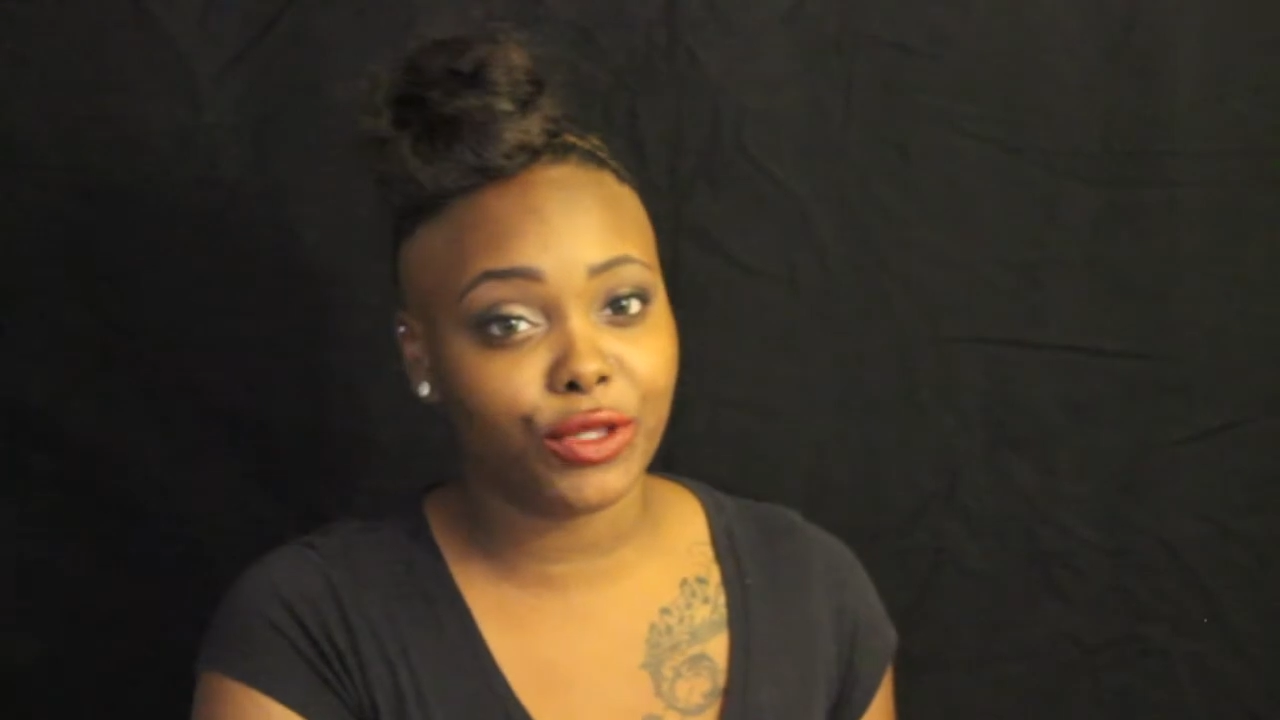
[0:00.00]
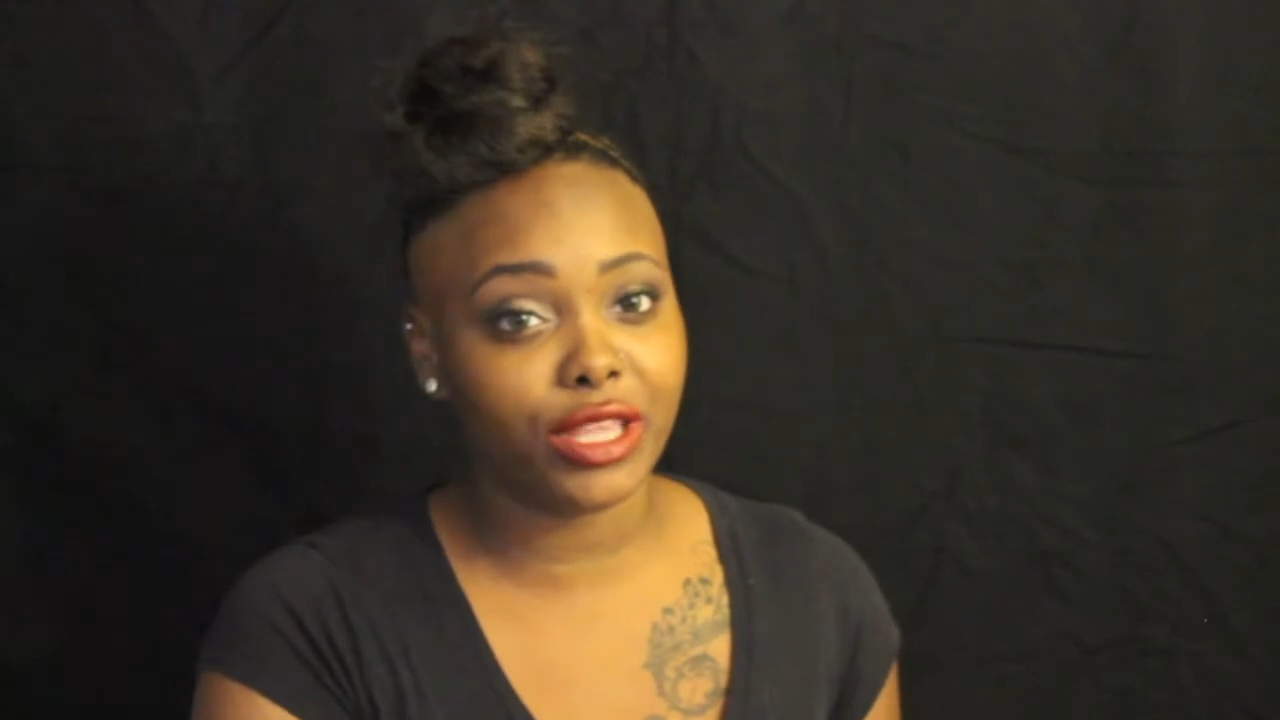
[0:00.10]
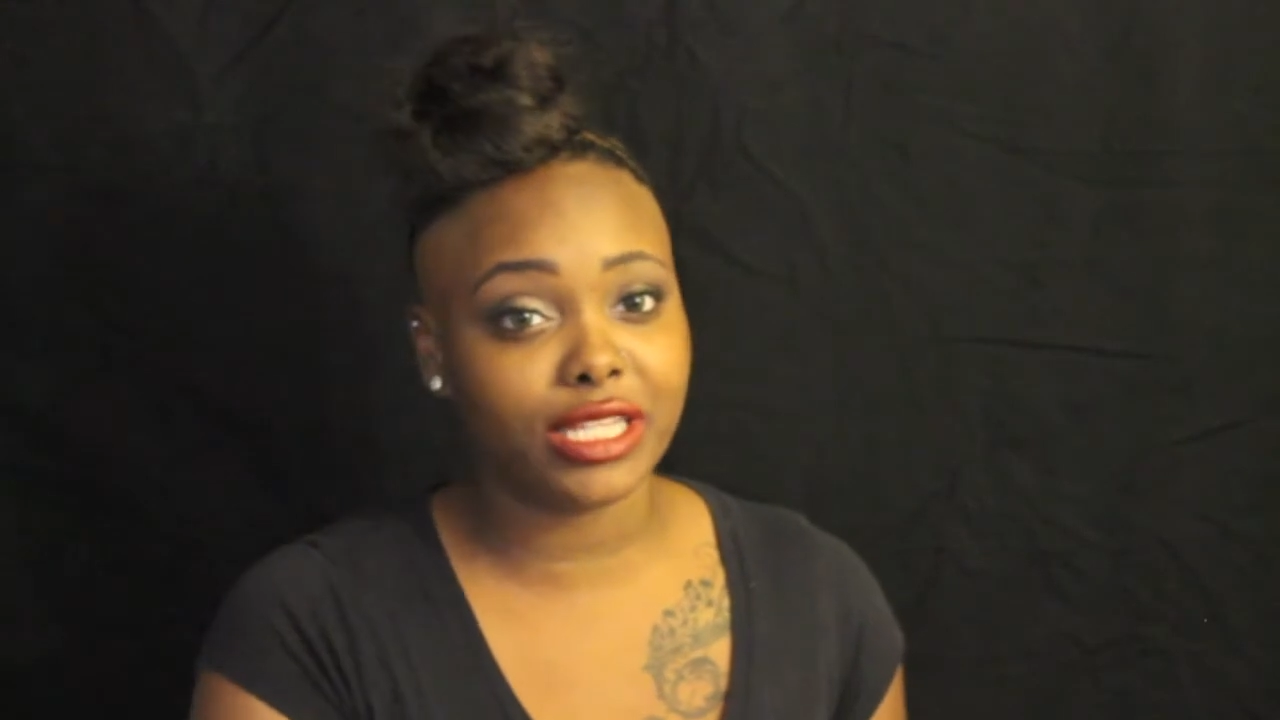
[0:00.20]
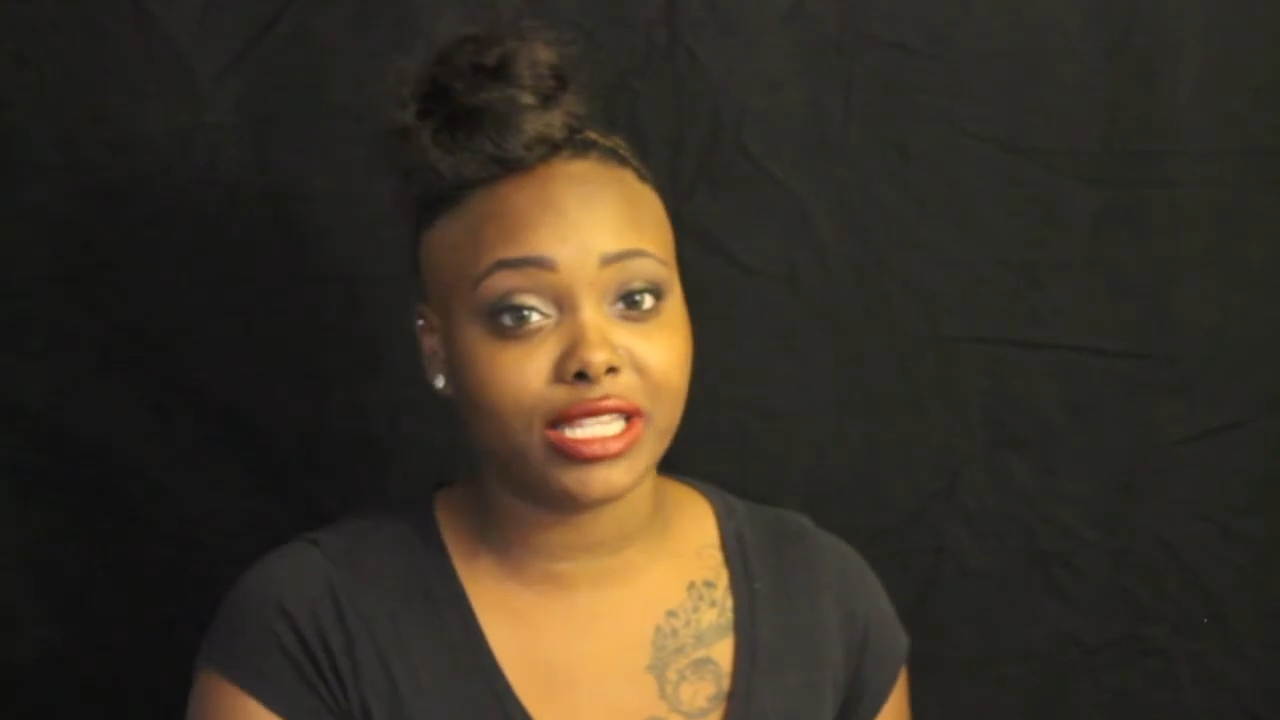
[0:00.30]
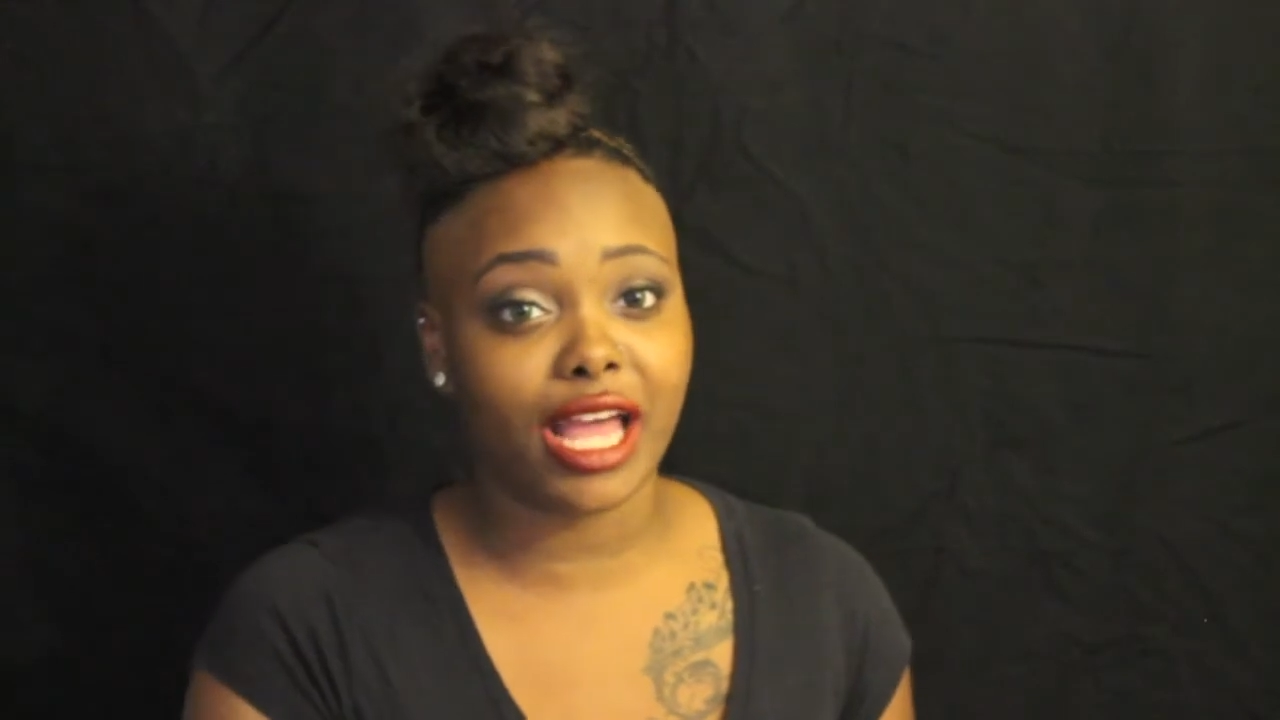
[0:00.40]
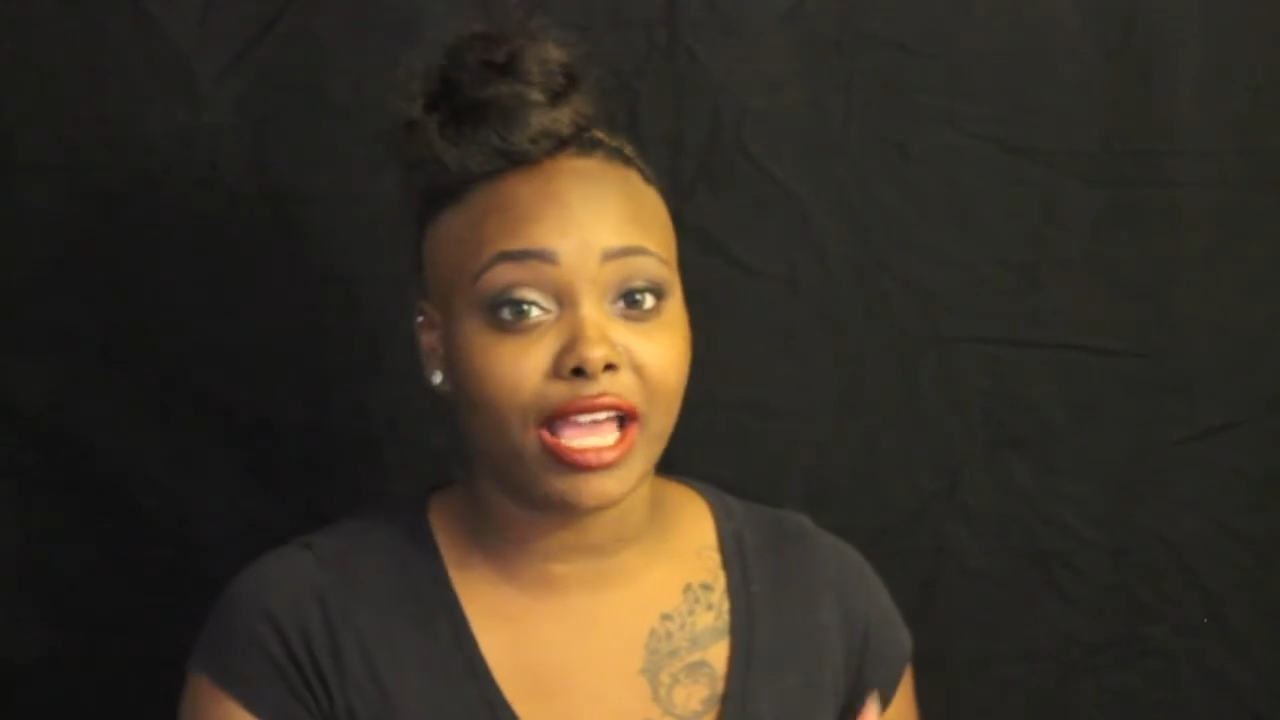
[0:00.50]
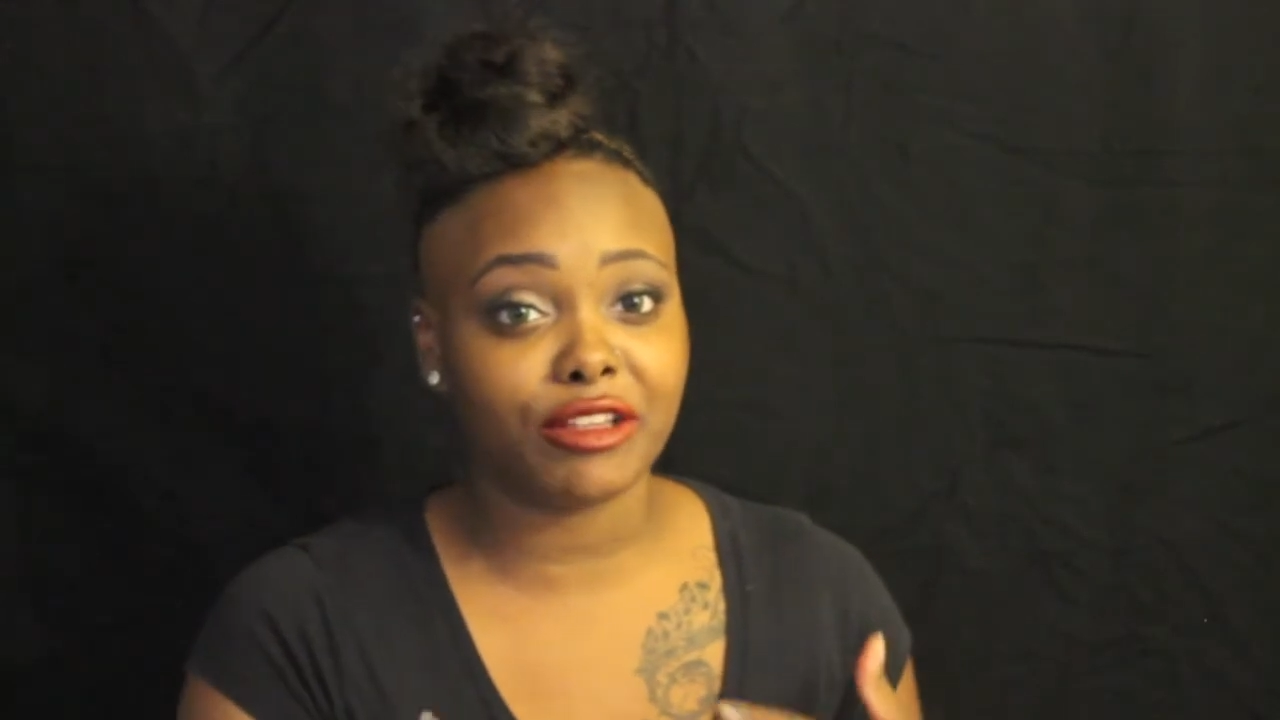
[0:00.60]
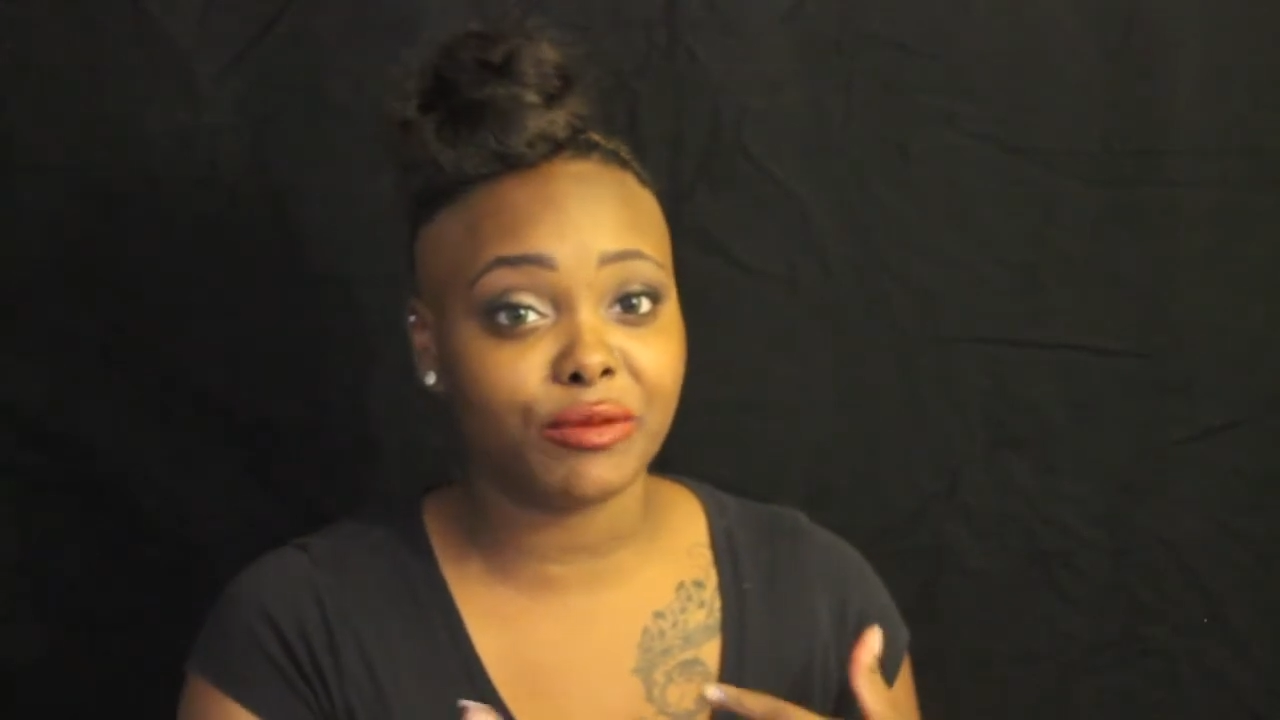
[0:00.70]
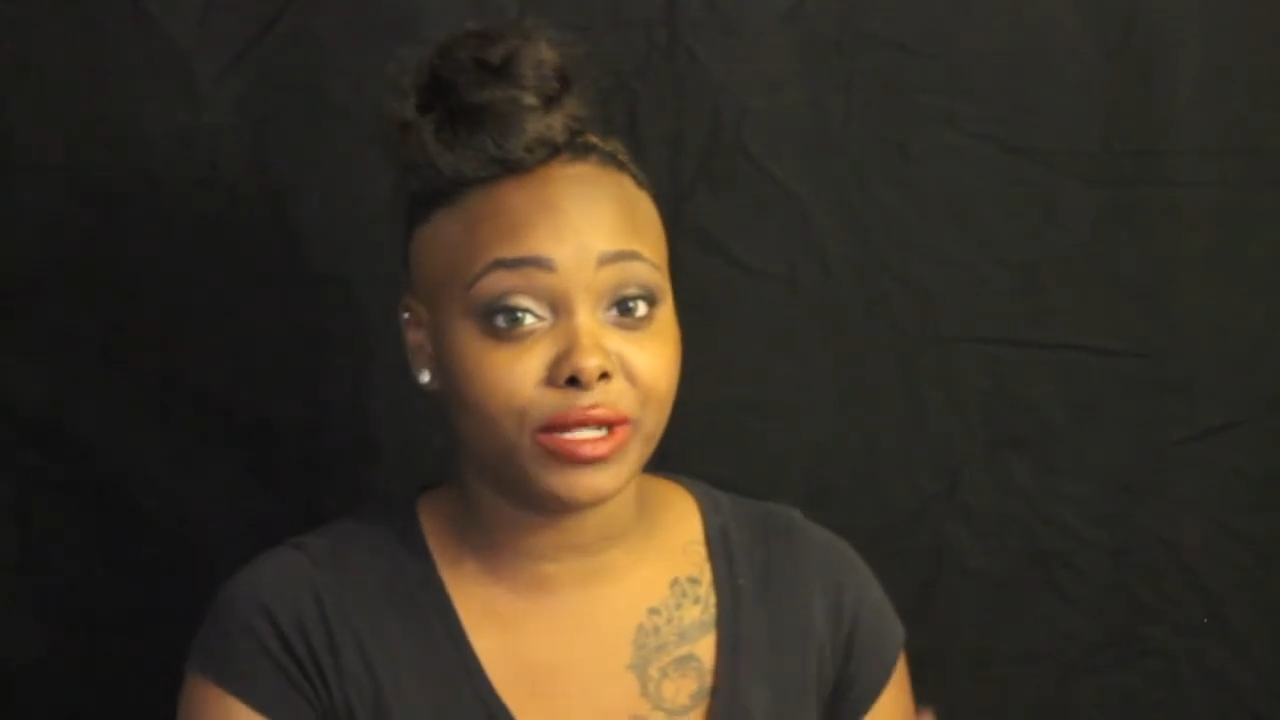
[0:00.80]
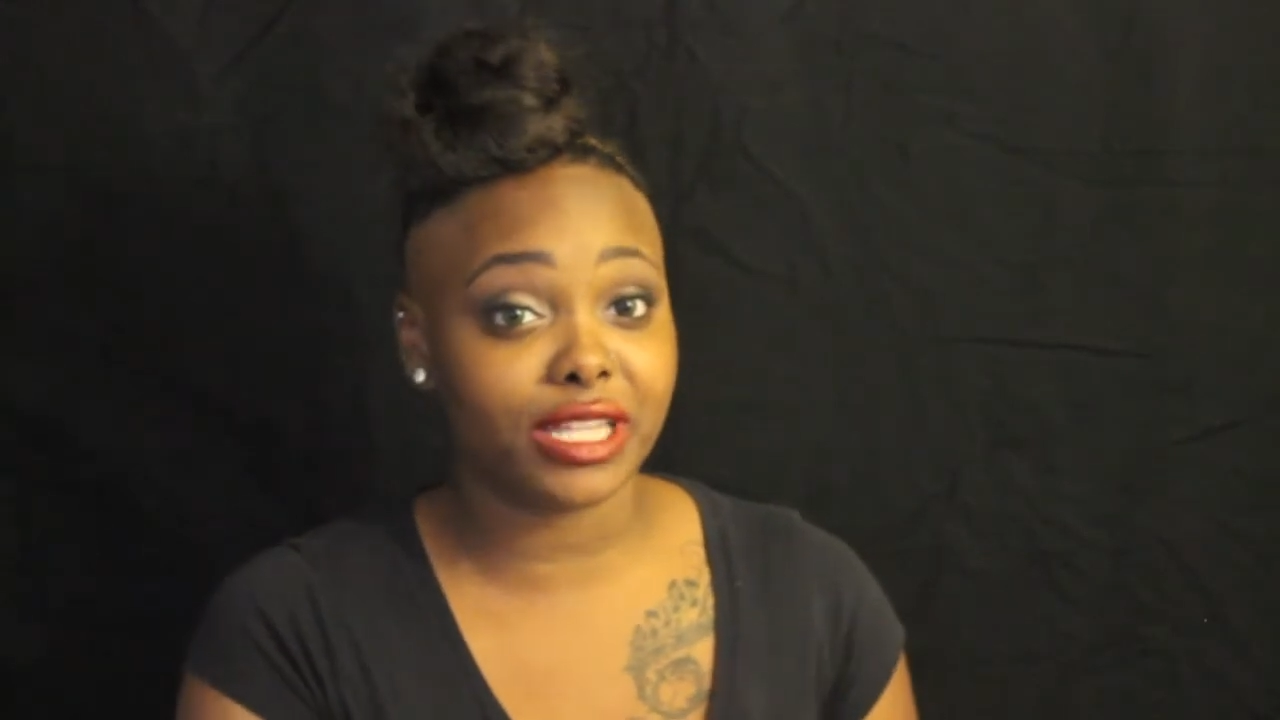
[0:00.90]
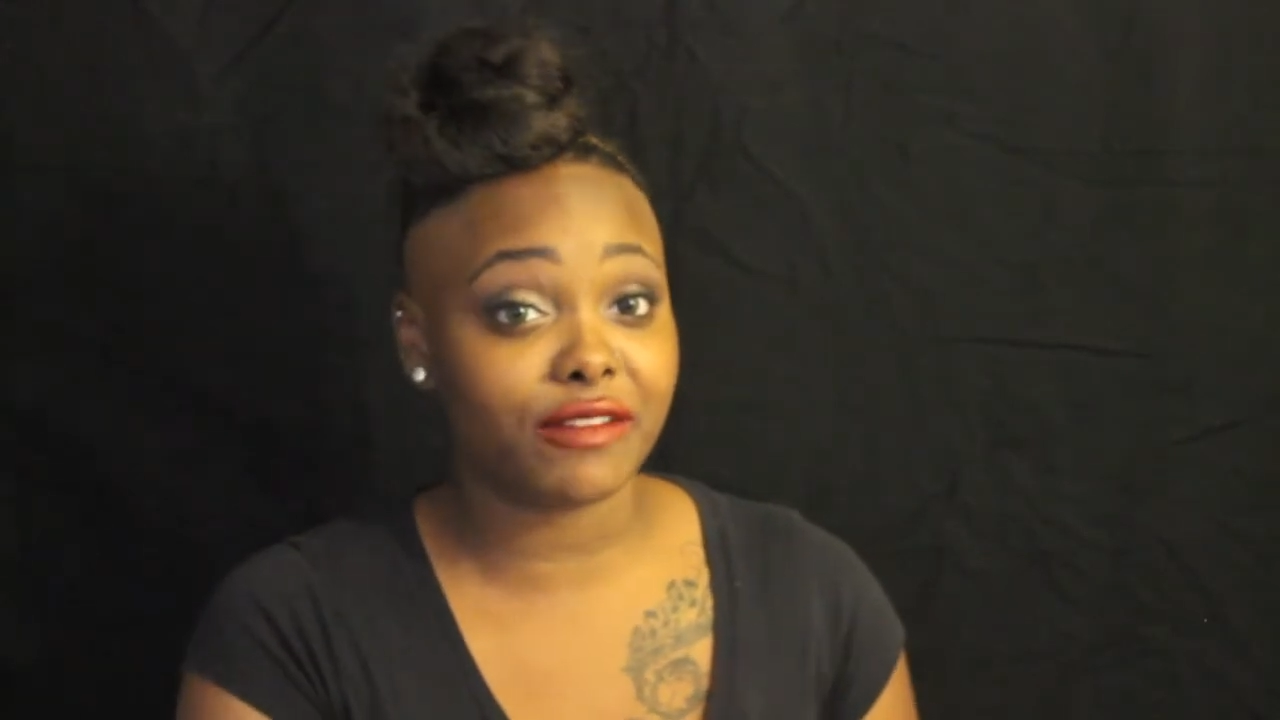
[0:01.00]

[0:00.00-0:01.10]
the things that I experienced,